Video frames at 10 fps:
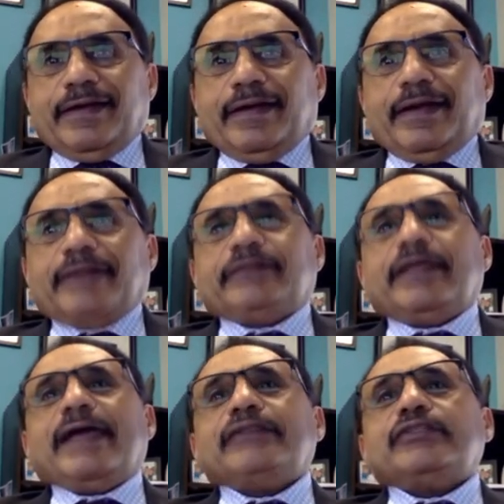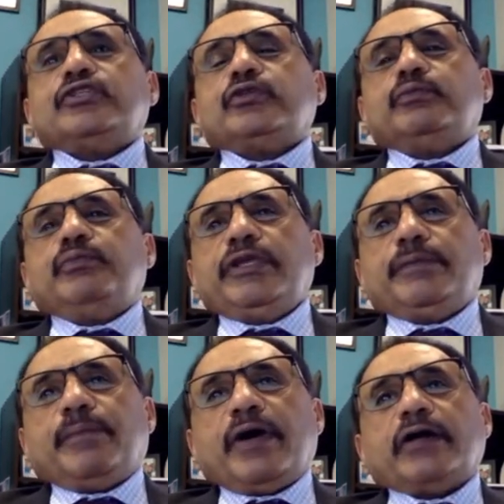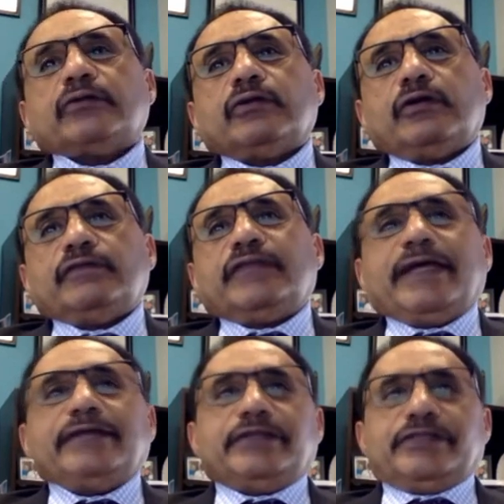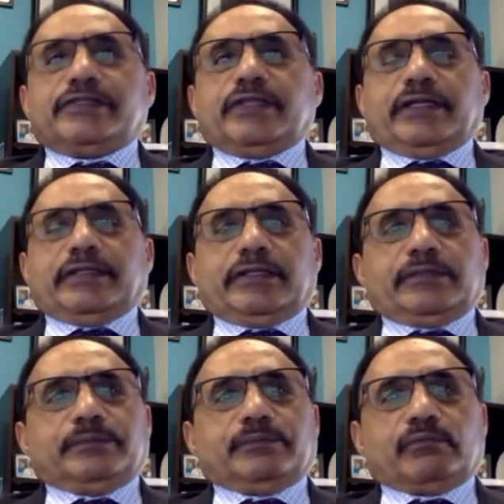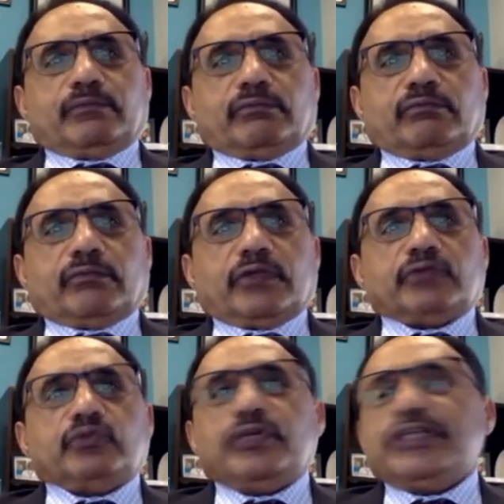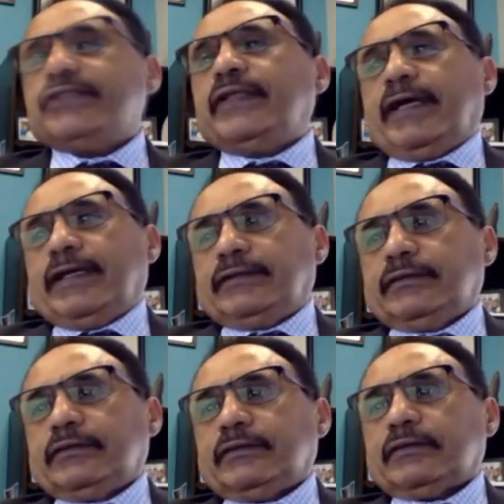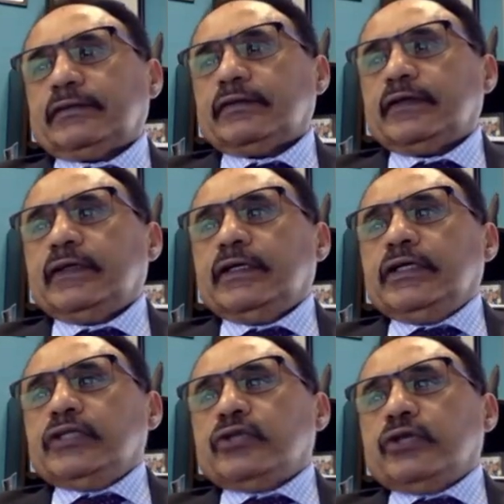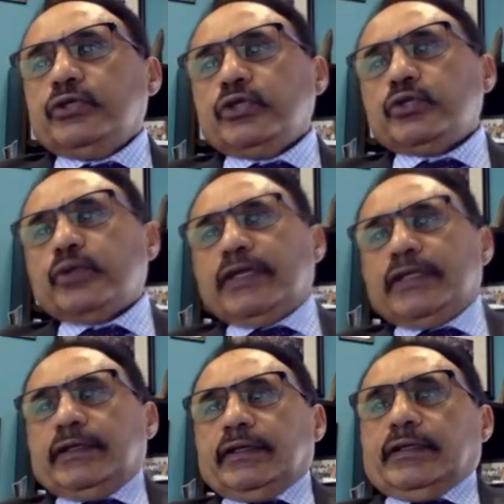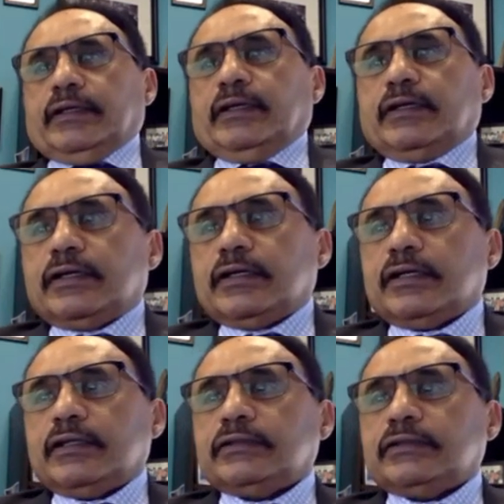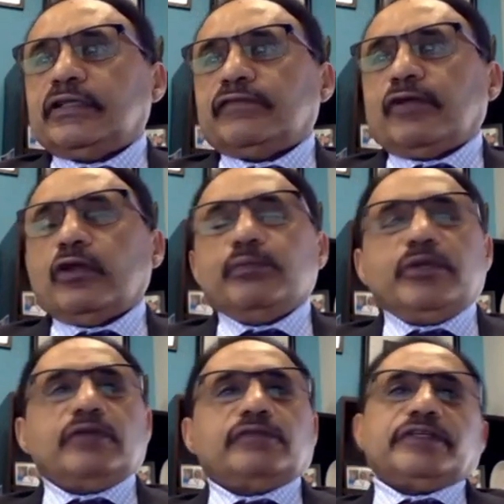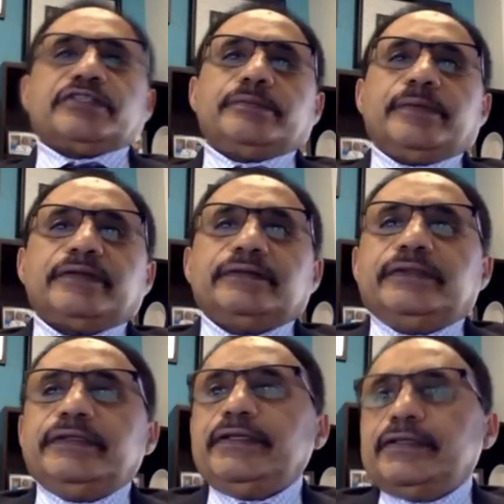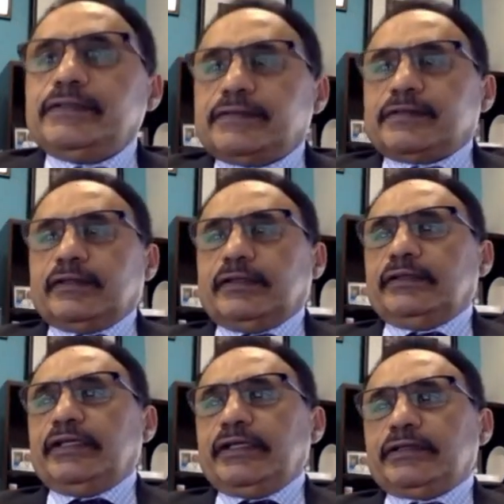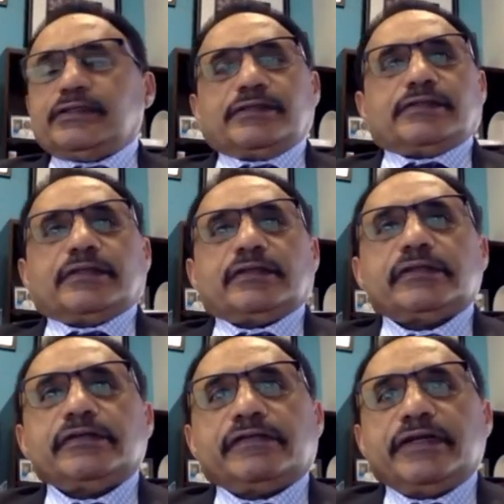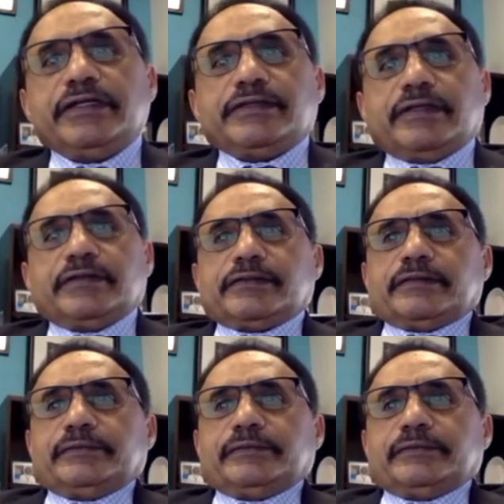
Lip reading: And that should be part of the understanding to reach that. So usually the development of expertise needs three things.